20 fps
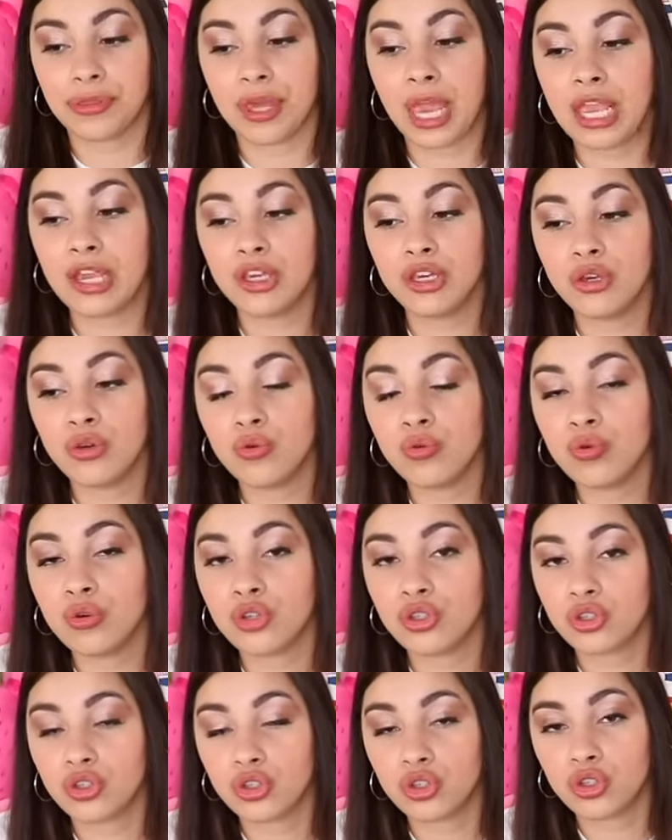Thank
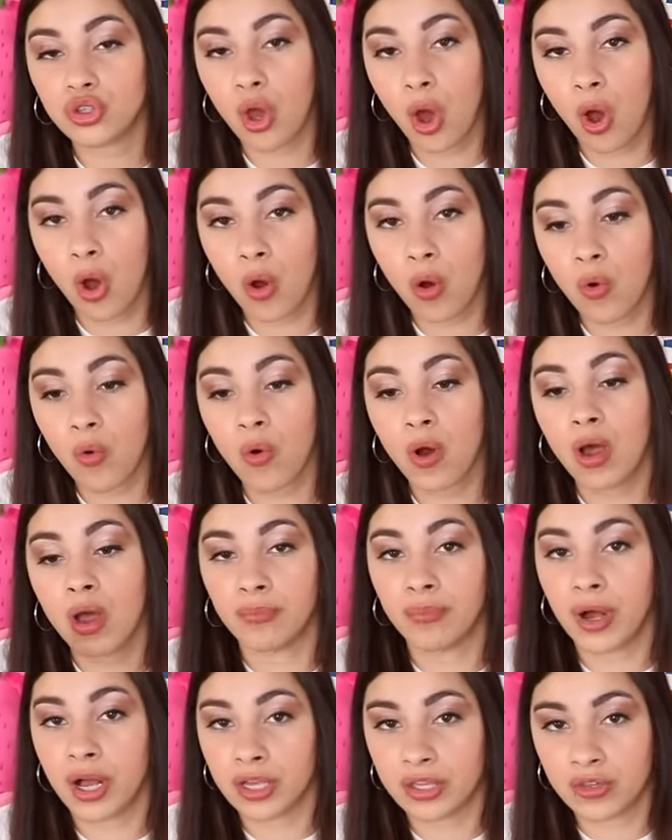you so
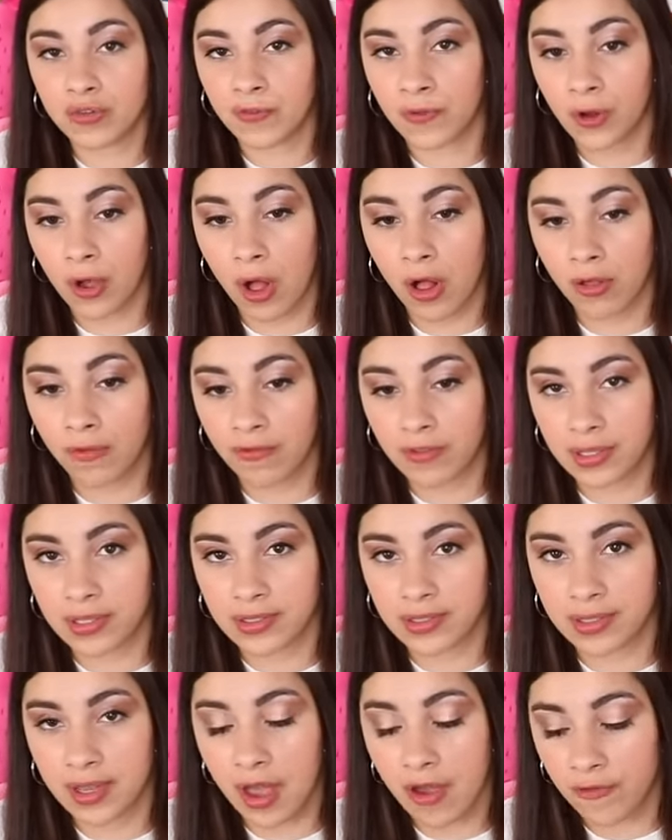much for all of
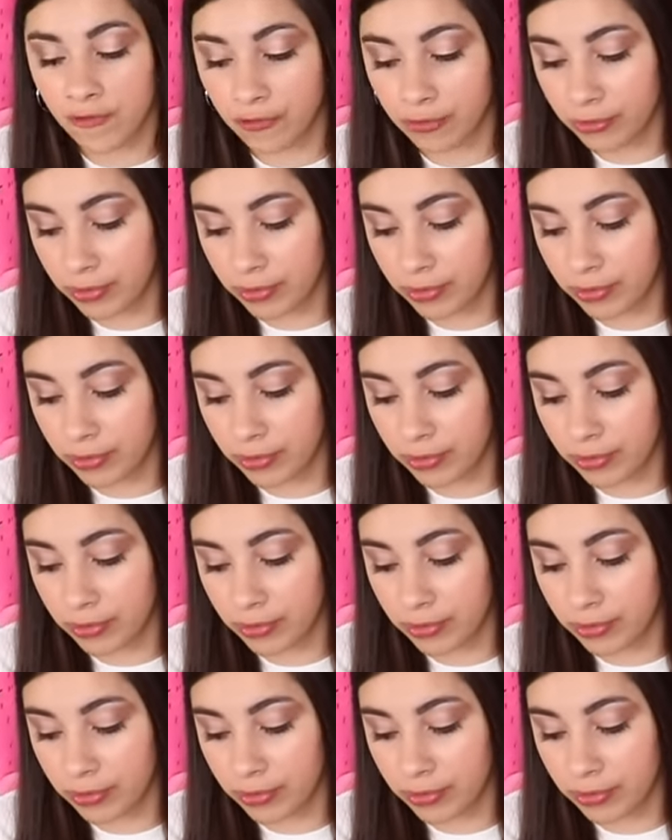this stuff,